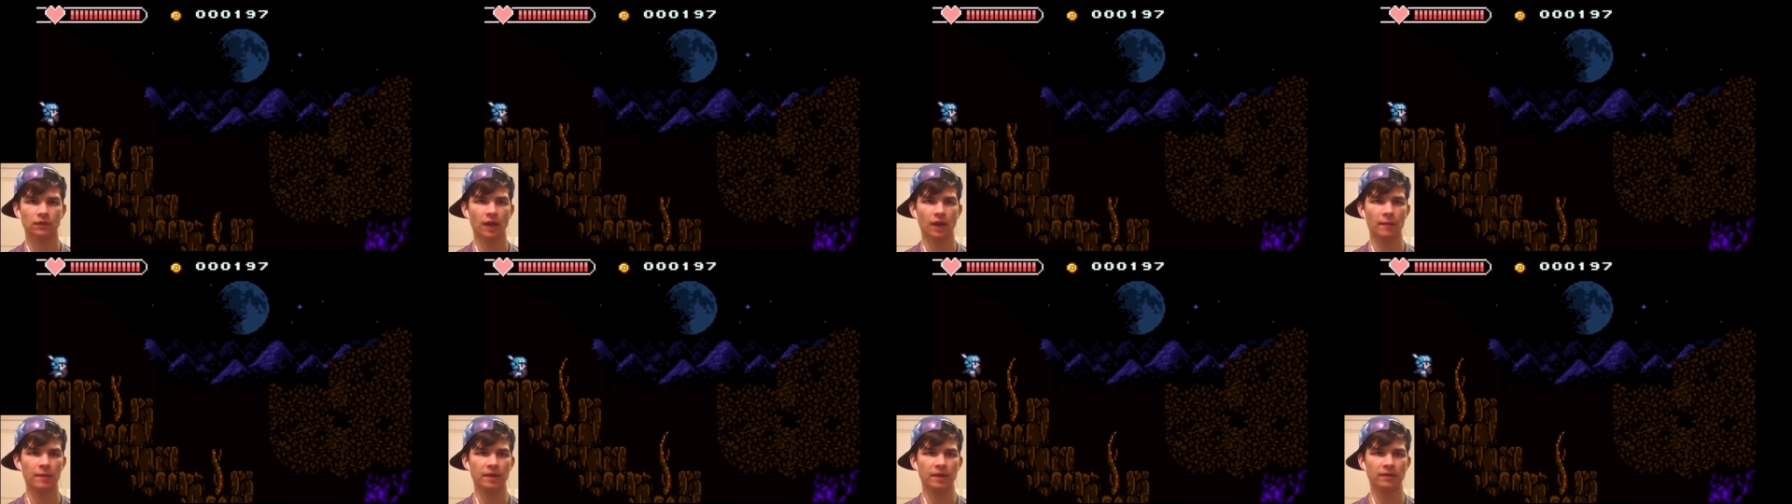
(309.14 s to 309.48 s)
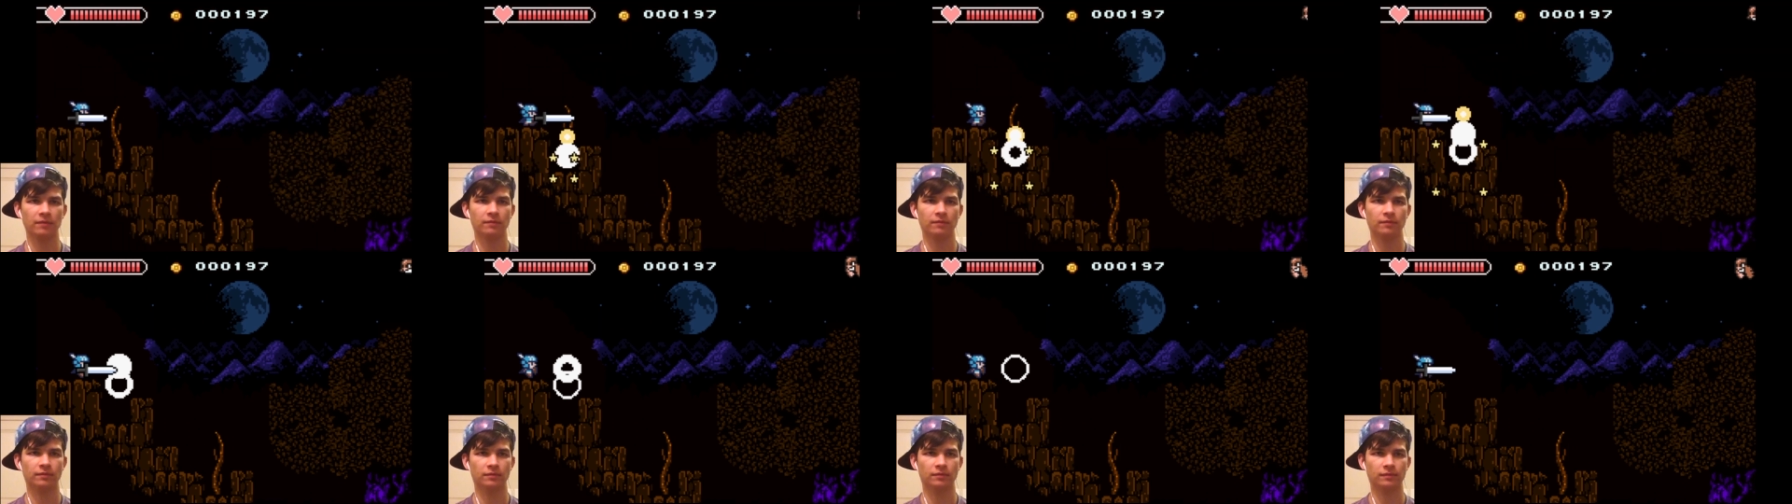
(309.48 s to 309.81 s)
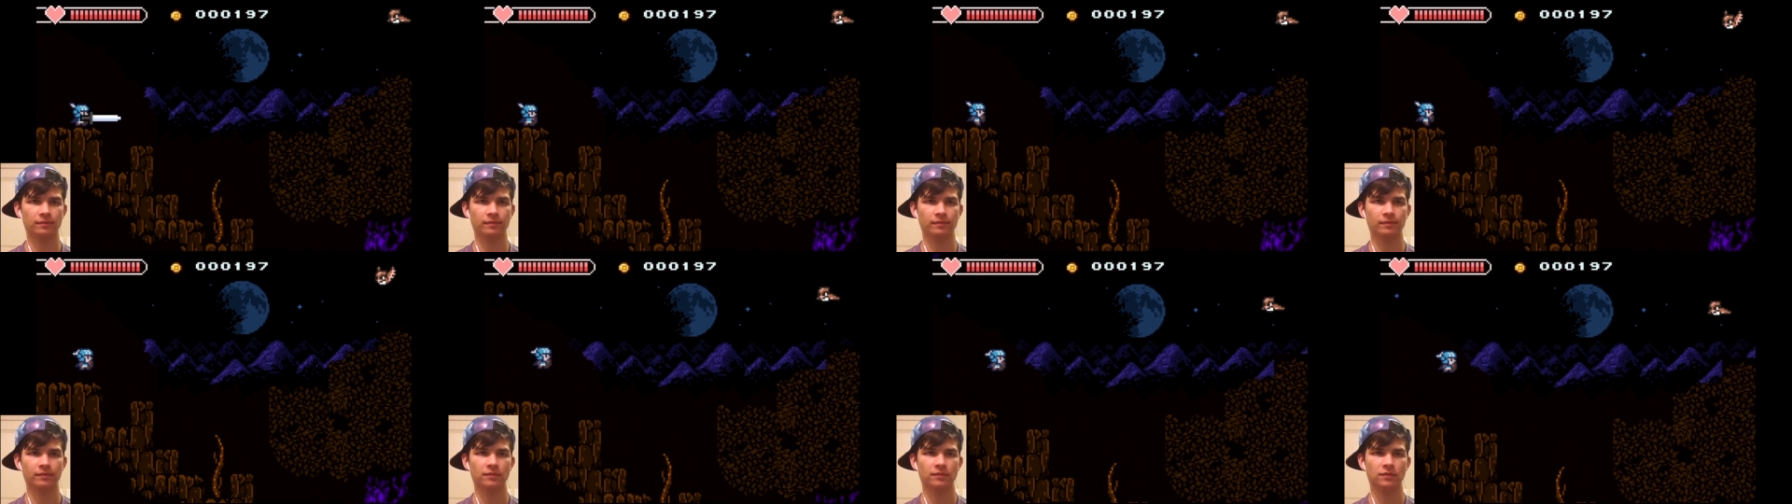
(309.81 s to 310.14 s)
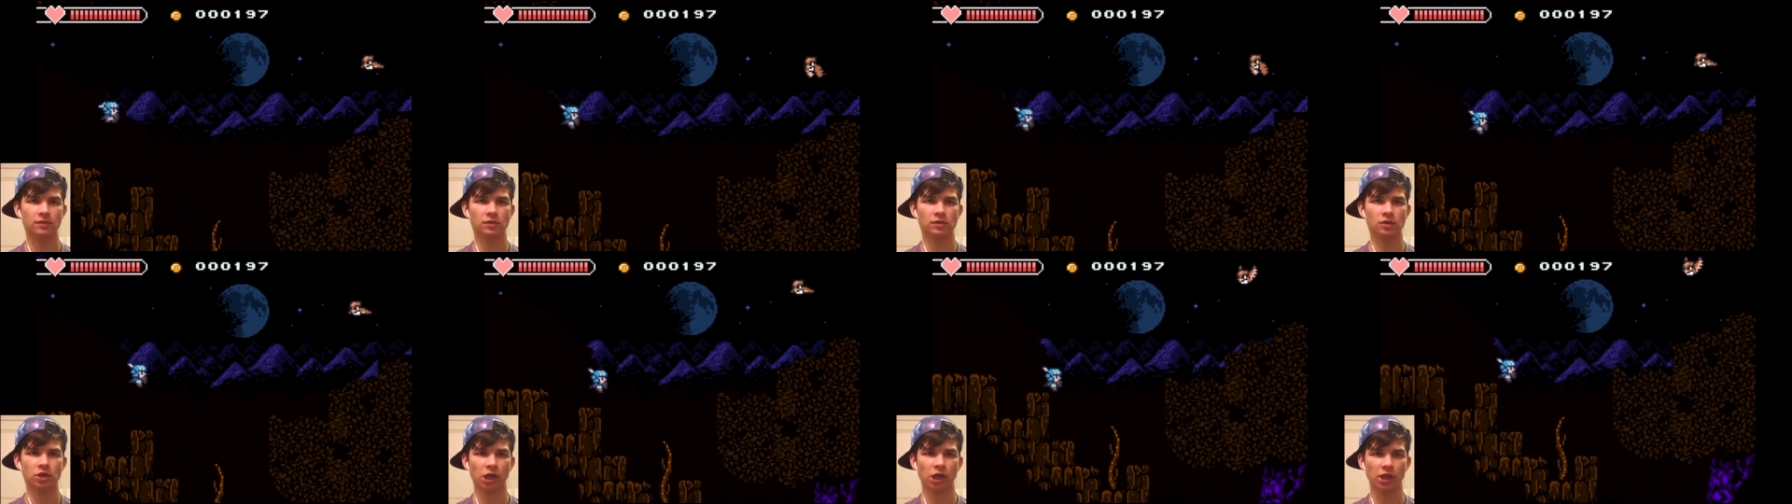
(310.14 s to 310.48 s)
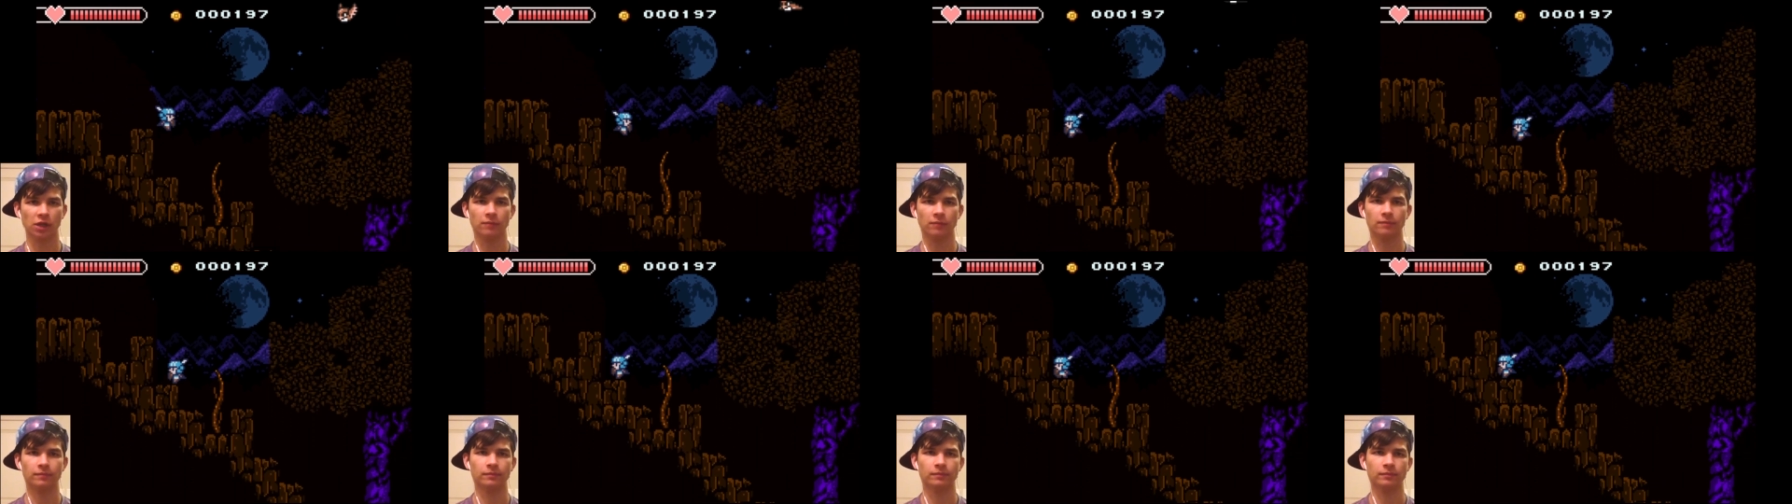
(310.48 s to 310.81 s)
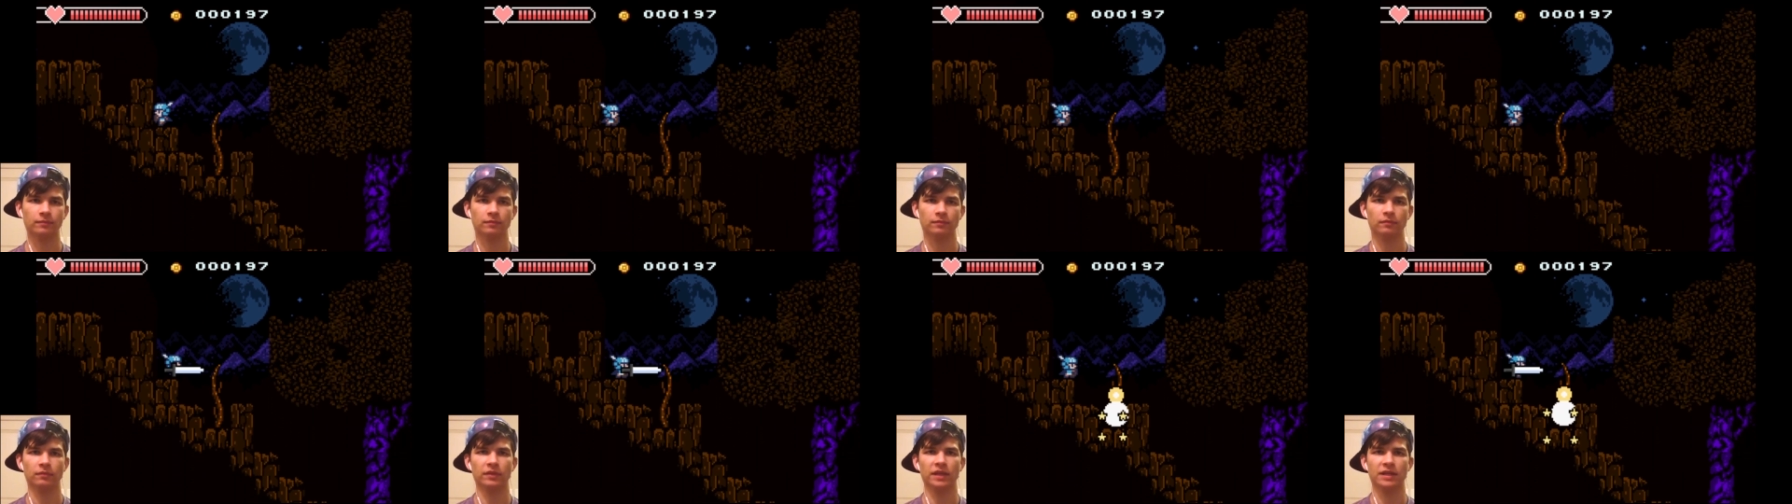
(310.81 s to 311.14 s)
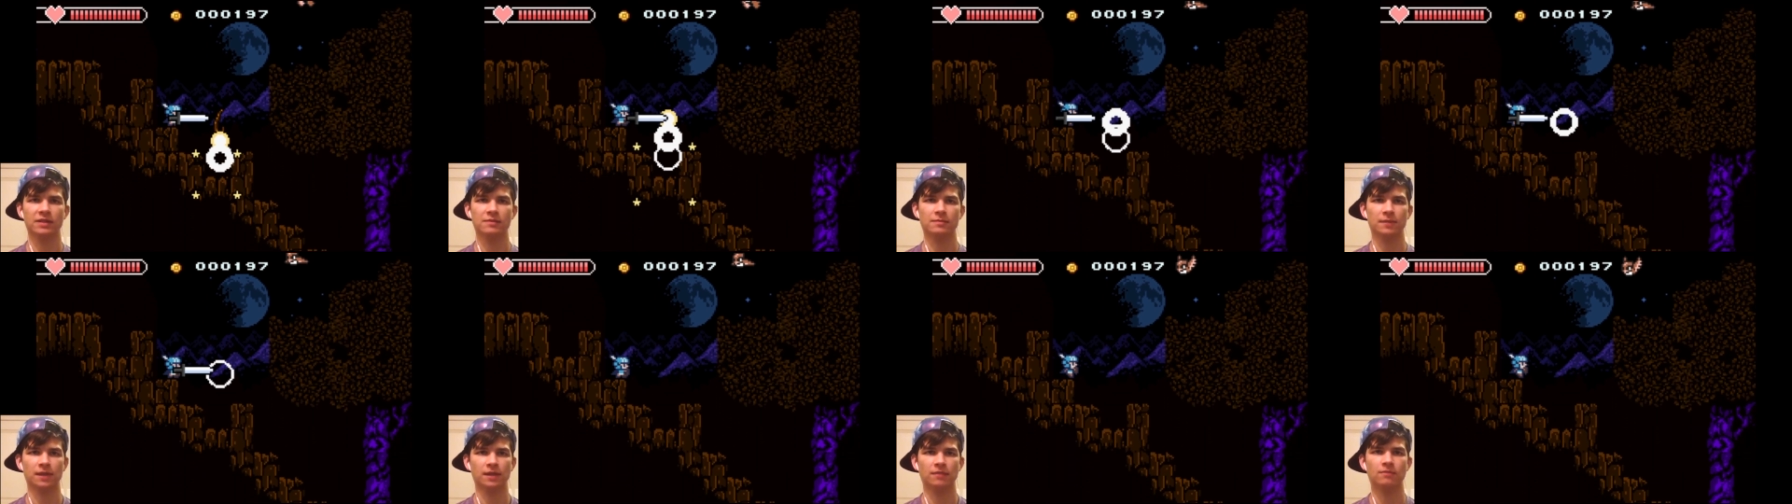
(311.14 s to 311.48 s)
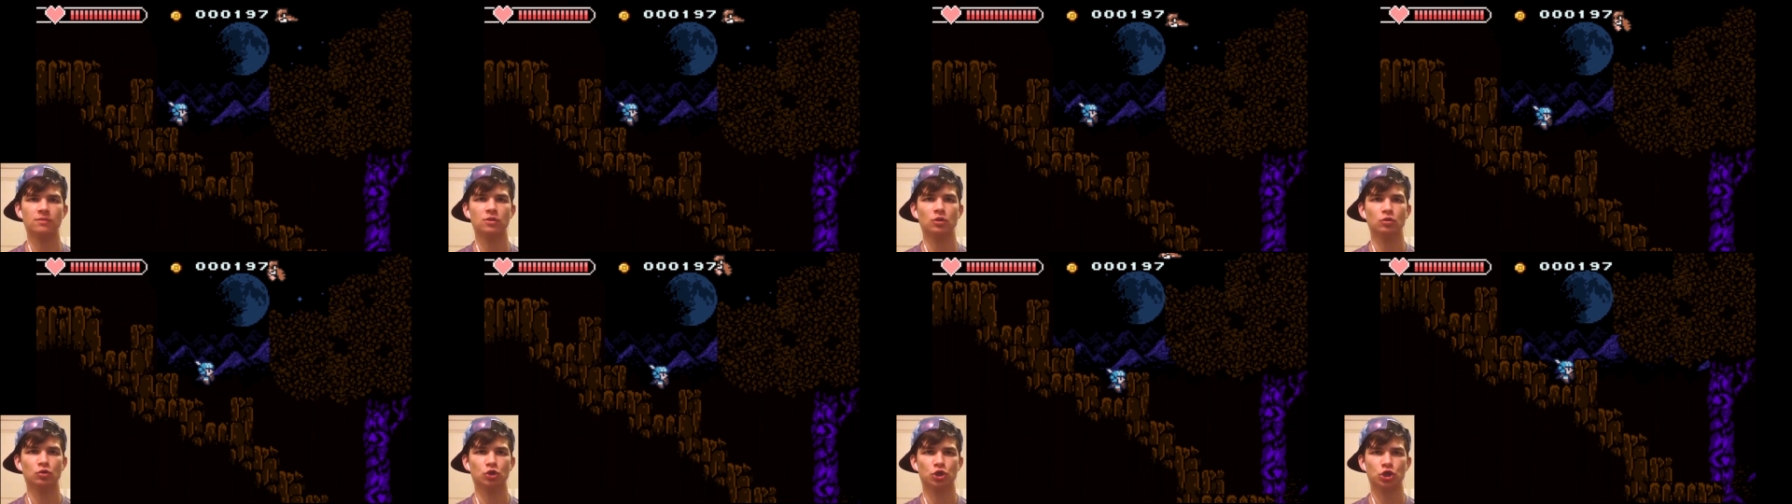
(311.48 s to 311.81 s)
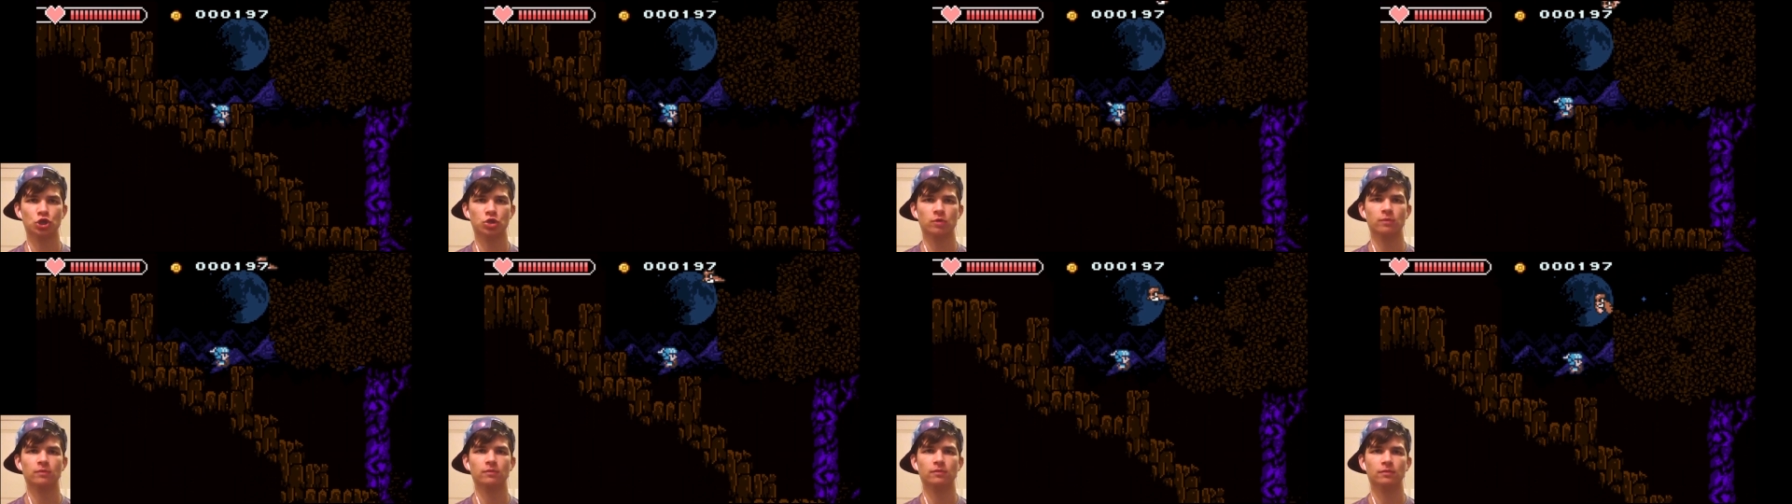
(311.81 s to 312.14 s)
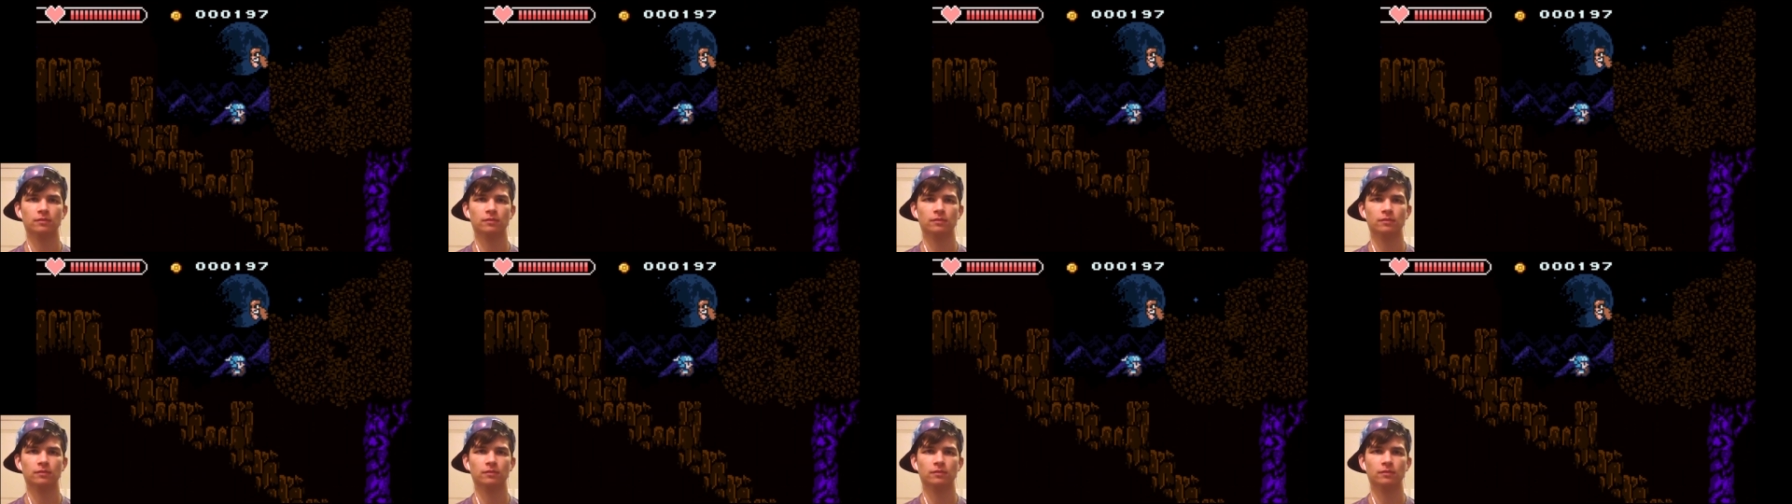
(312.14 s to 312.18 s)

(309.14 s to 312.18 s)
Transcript: I mean, Jacob. That's me, so shh.